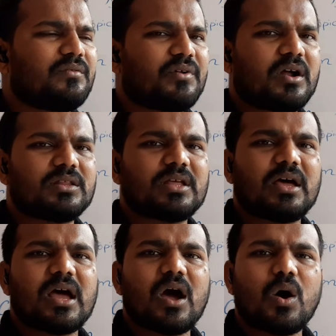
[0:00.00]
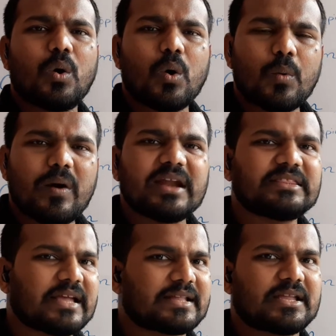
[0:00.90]
for the
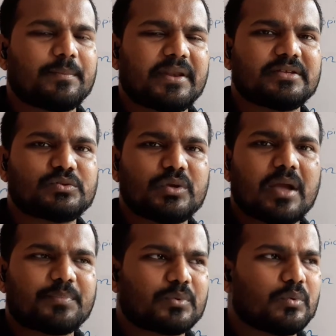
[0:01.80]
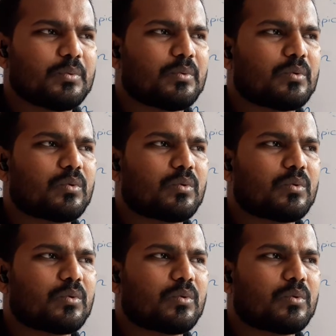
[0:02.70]
over 30 minutes we have to